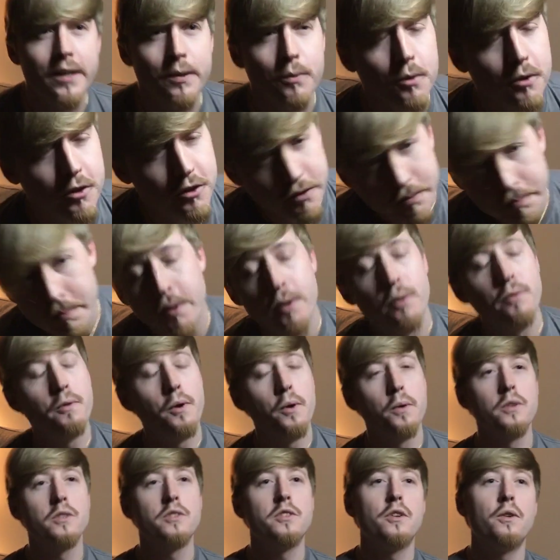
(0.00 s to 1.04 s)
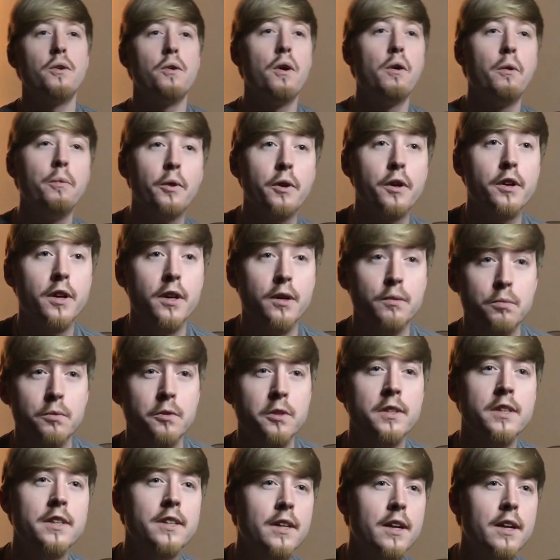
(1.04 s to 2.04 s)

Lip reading: We're just both focusing on our recovery,